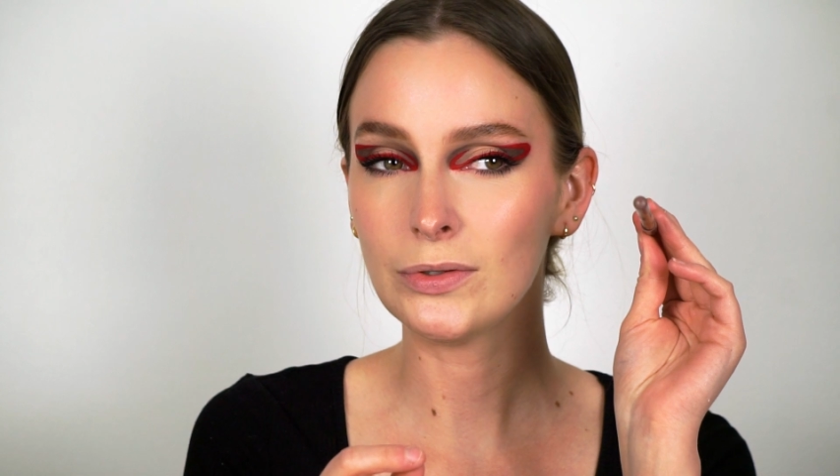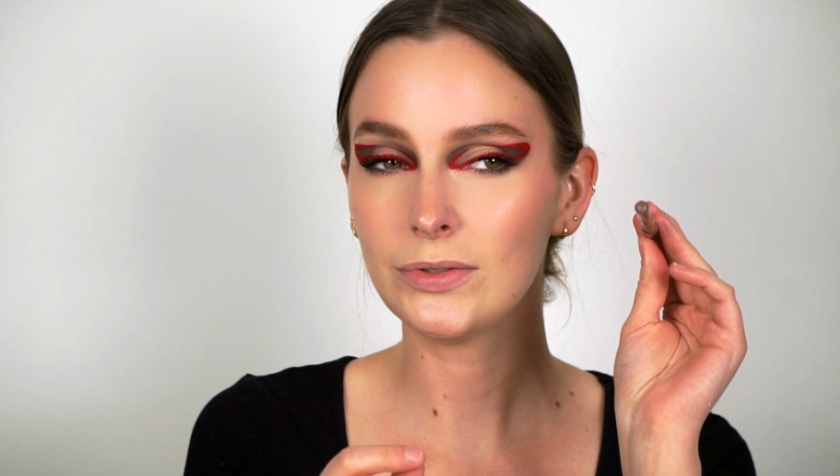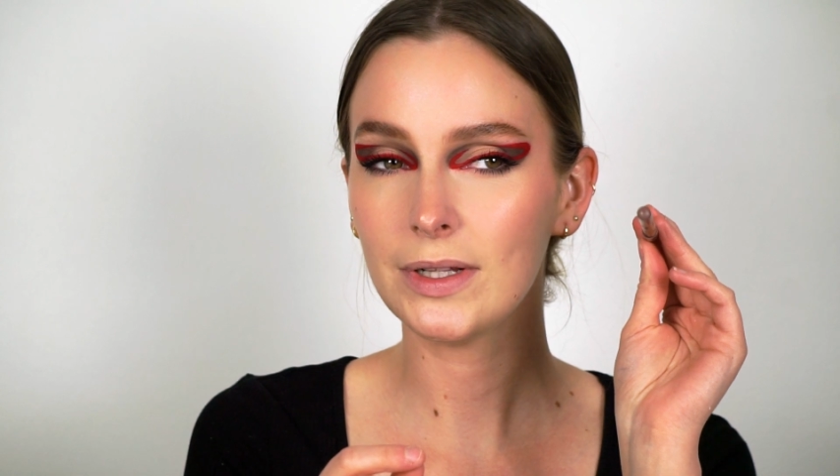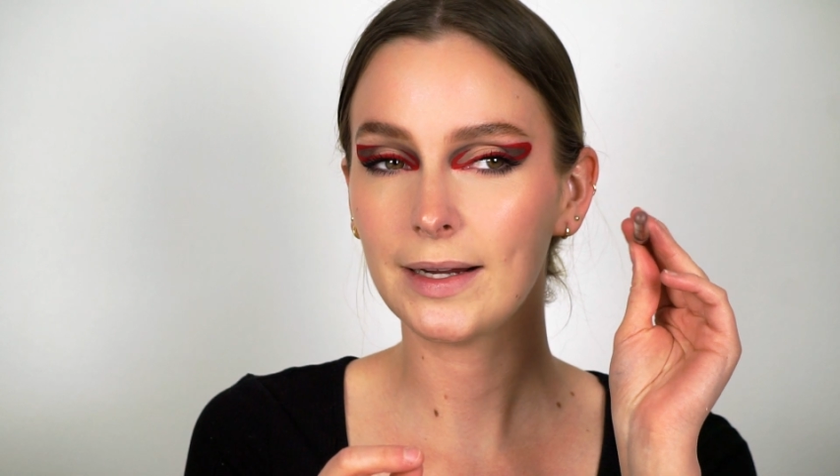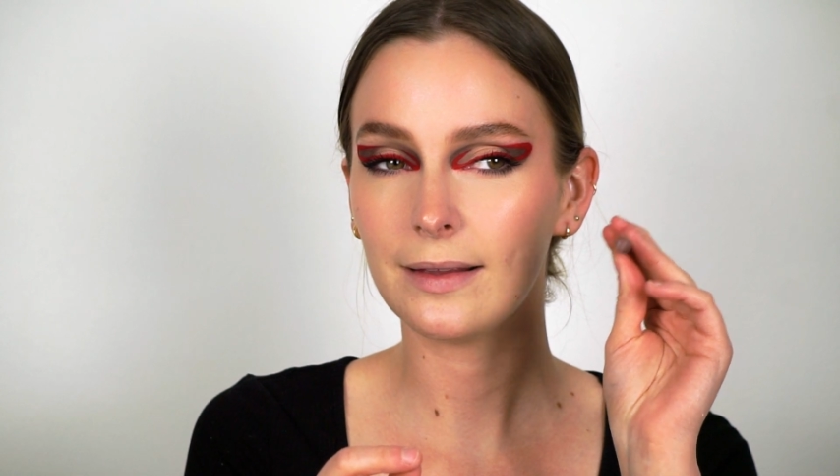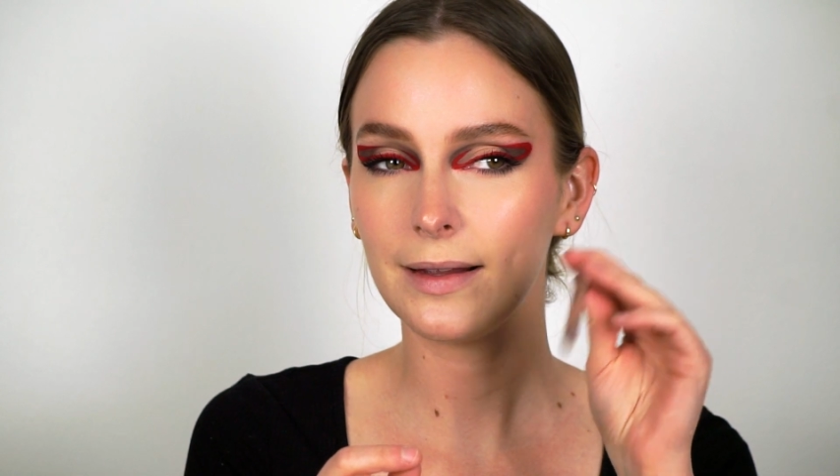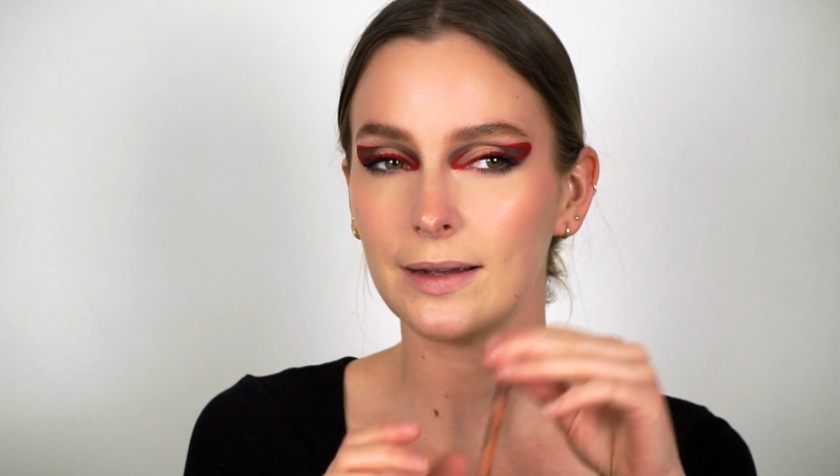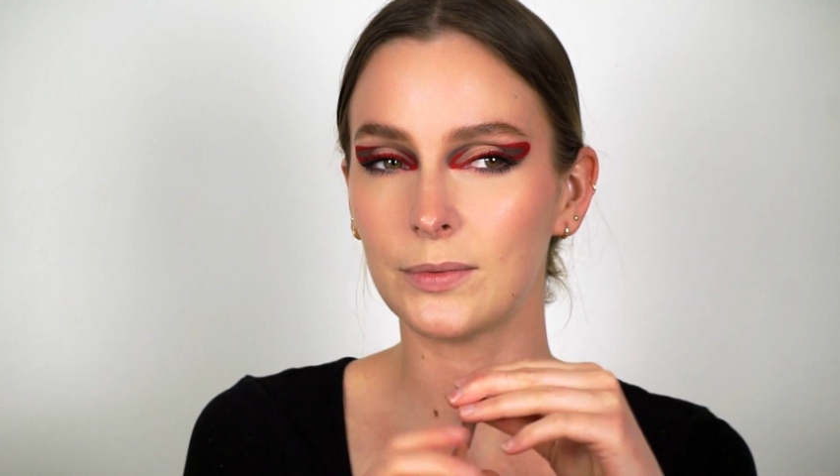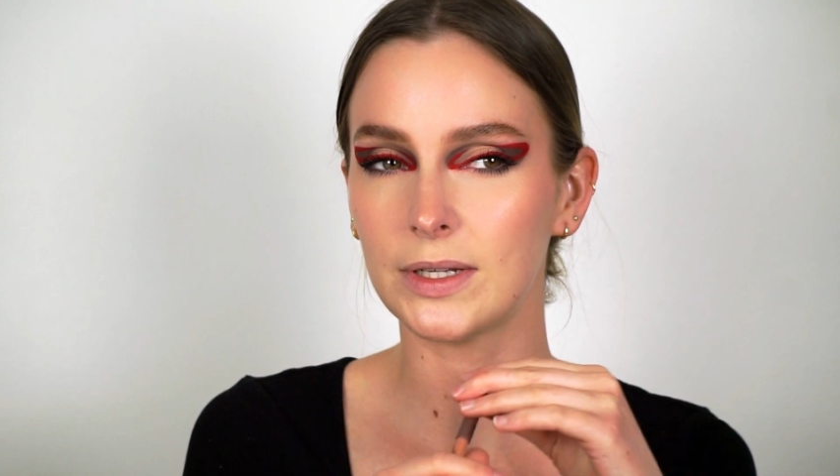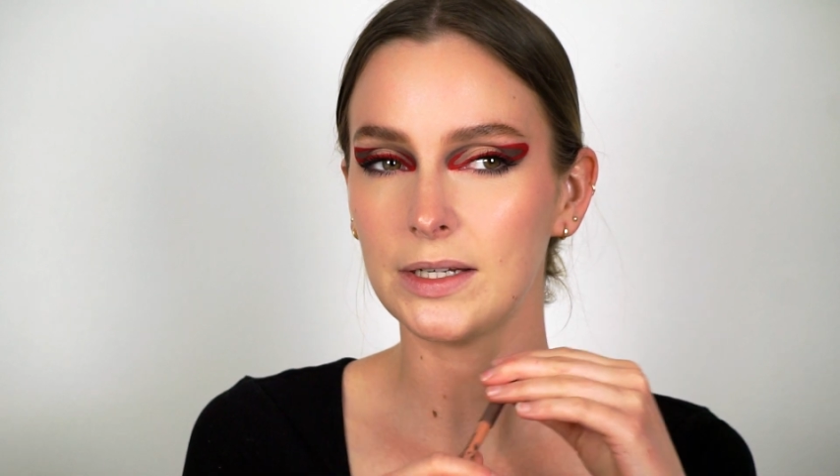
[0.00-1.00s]
Usually I think
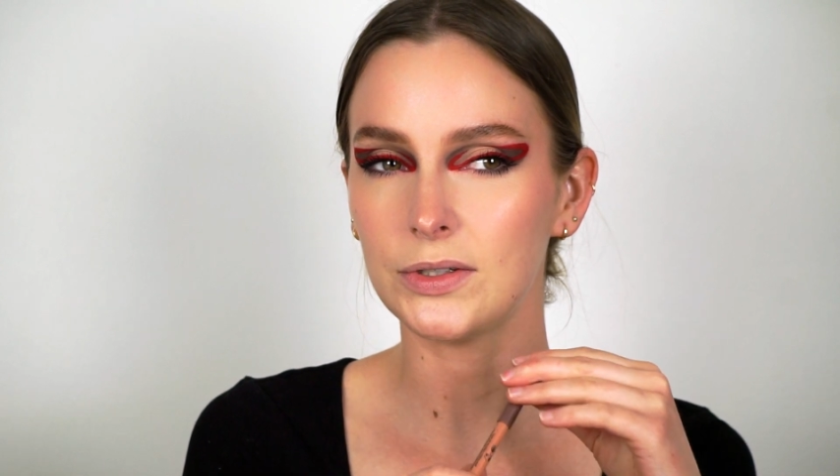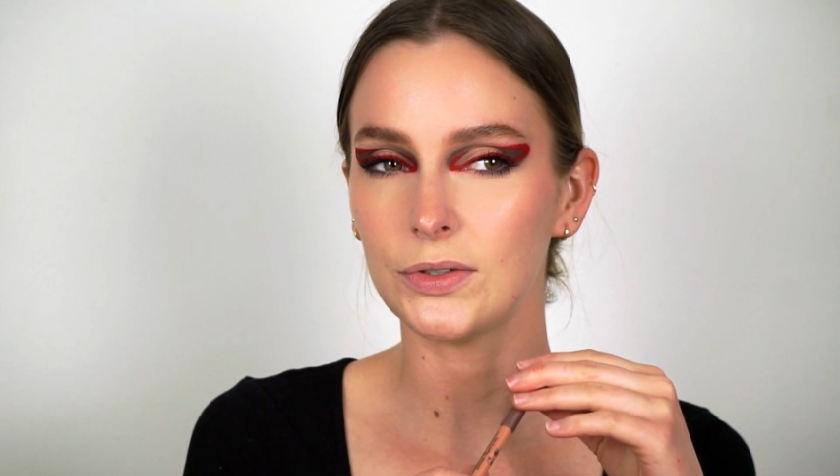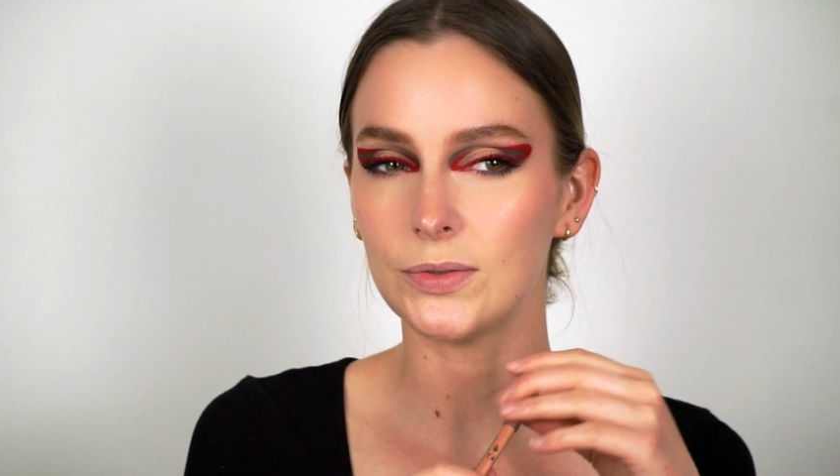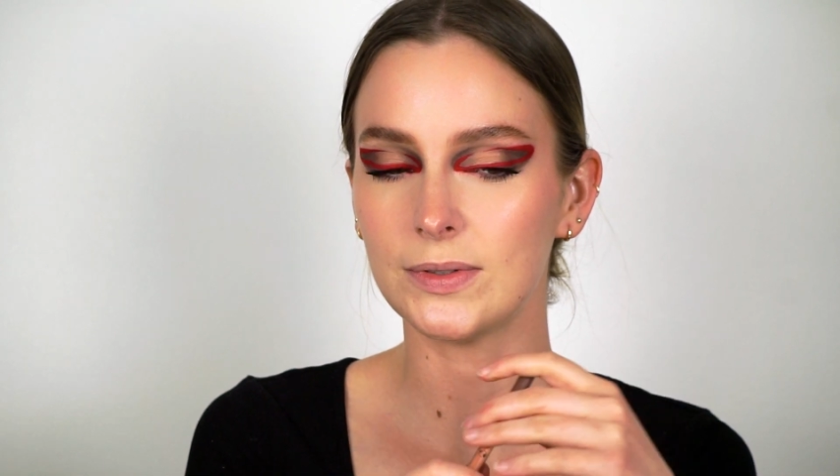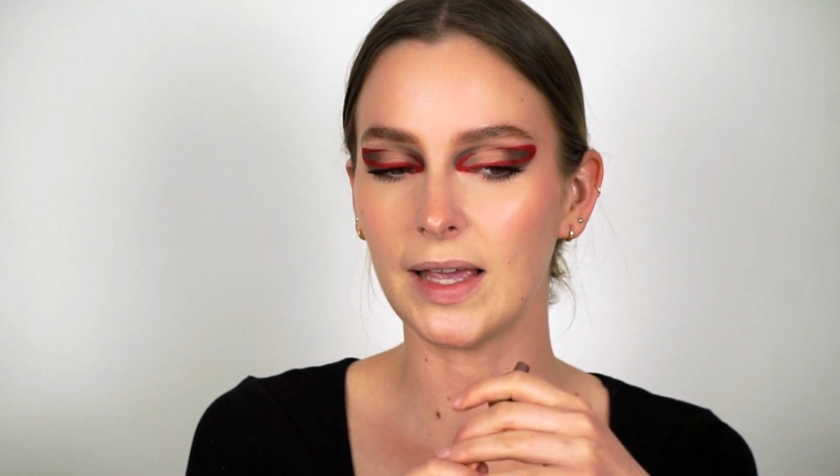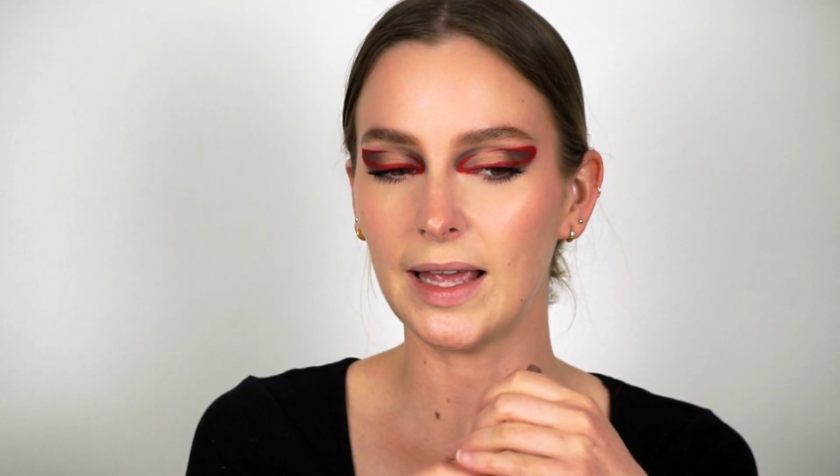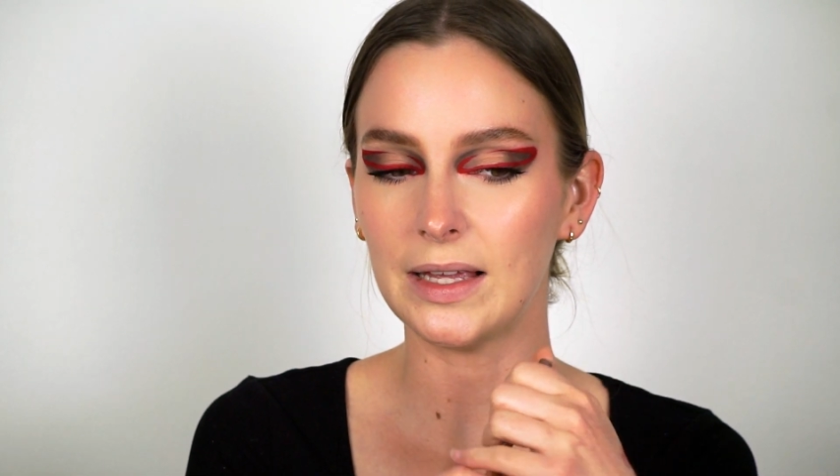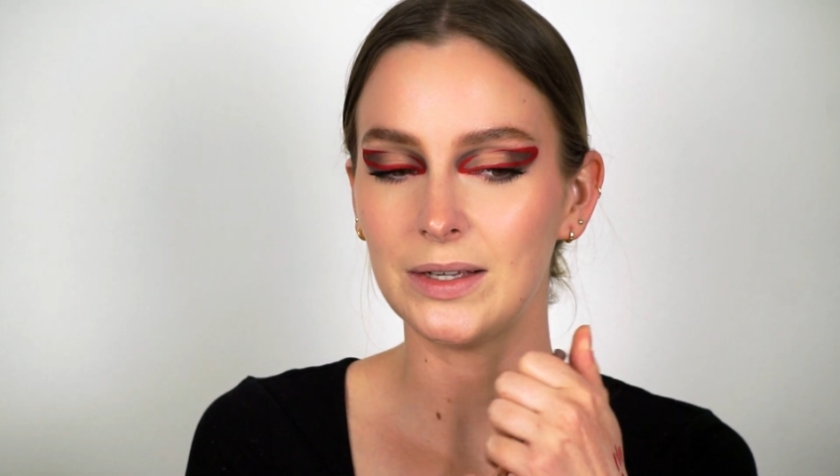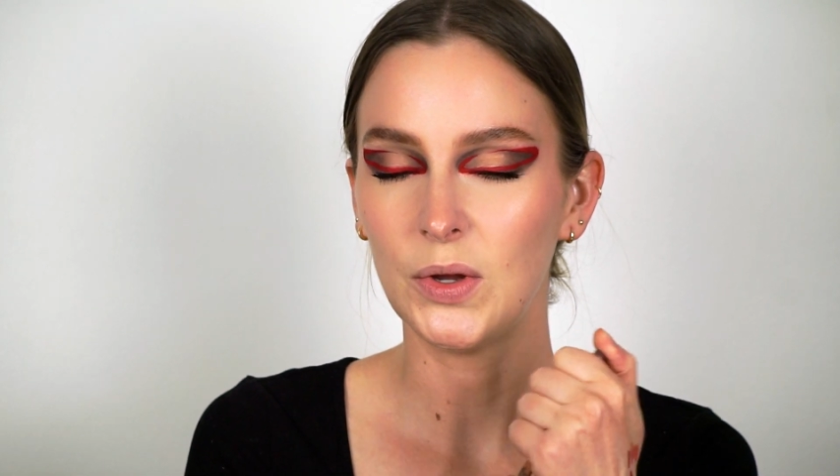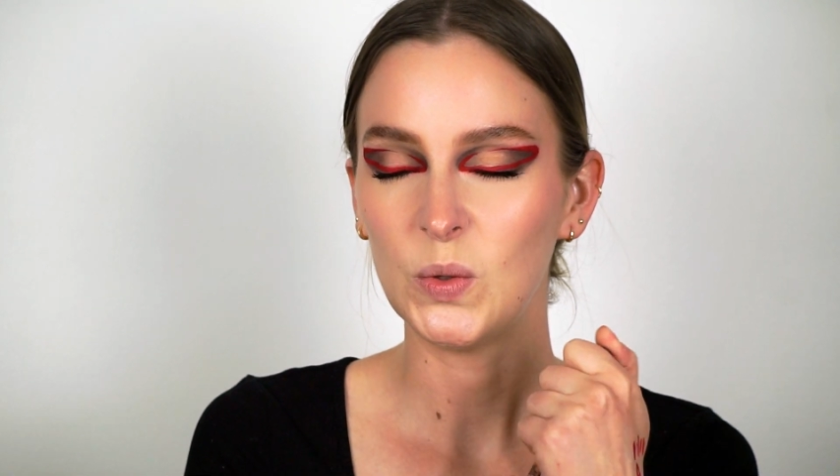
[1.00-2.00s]
I would need to use
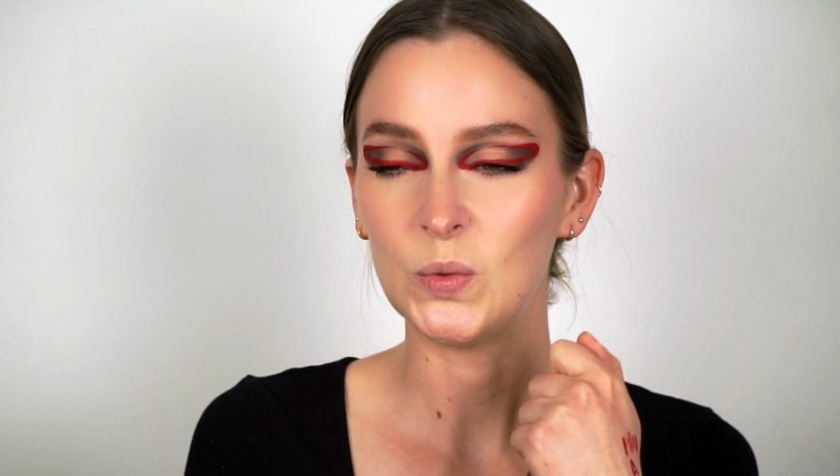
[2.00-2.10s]
a